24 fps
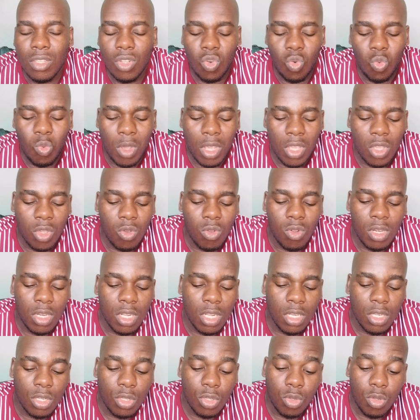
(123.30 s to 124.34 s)
reason why you
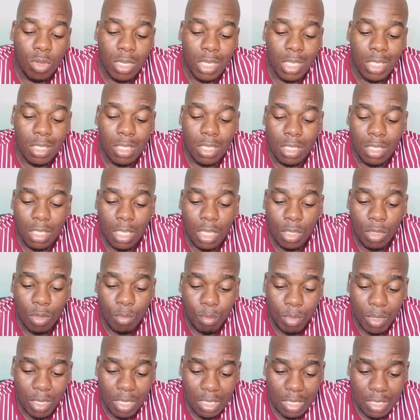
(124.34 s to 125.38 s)
need to register
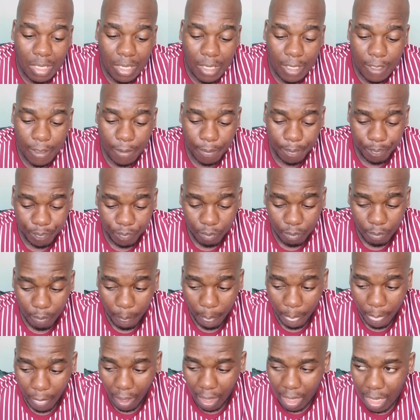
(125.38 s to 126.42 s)
your business,
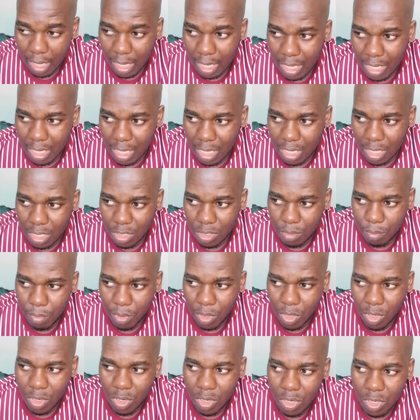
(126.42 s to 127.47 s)
it is
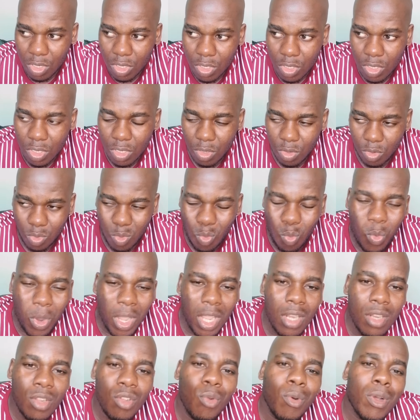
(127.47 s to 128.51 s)
because
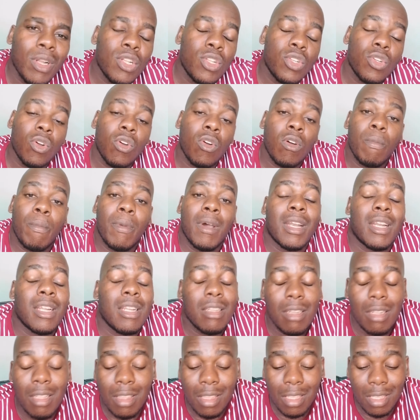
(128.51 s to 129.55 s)
when you want to
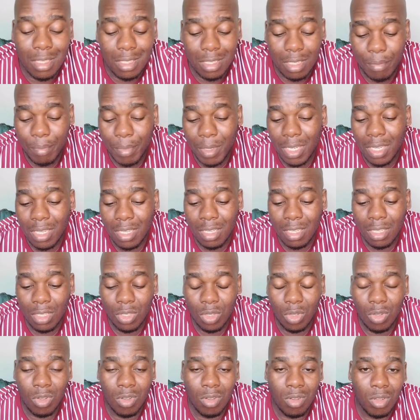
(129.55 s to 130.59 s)
operate in the
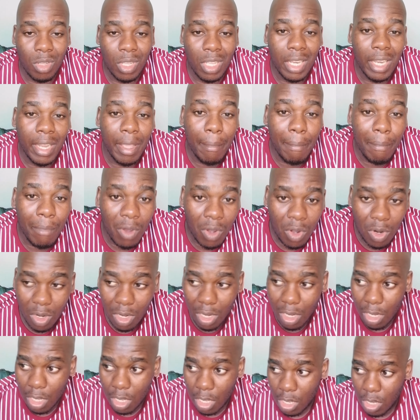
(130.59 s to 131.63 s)
CBDs or in a
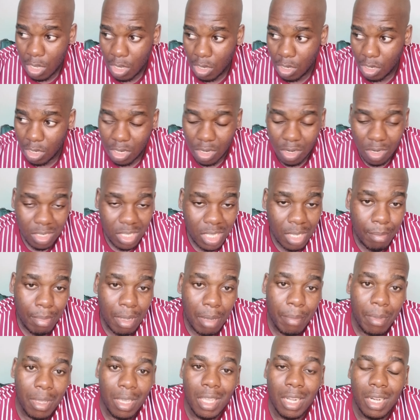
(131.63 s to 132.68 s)
mall or
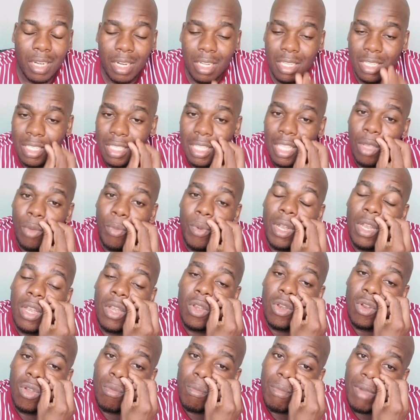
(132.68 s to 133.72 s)
suburb areas, they will
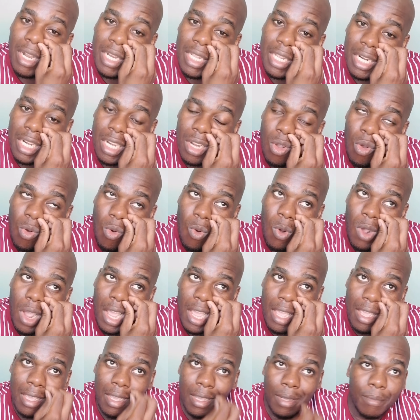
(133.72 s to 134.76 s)
normally
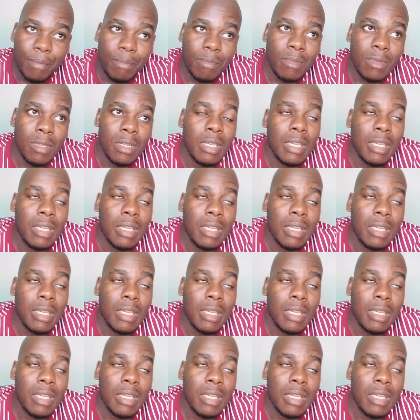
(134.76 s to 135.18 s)
require